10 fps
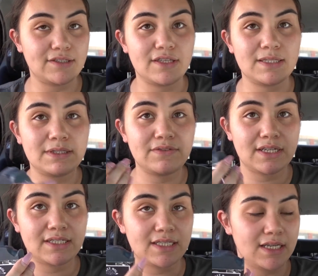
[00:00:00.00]
So this one's for
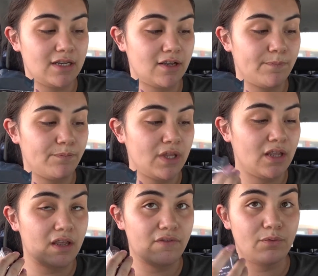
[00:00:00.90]
Natalina
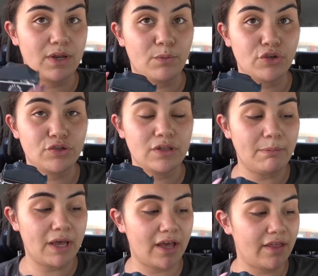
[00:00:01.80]
for when I wash her in the
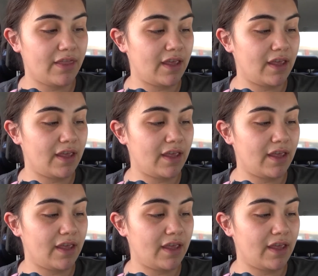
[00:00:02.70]
bath,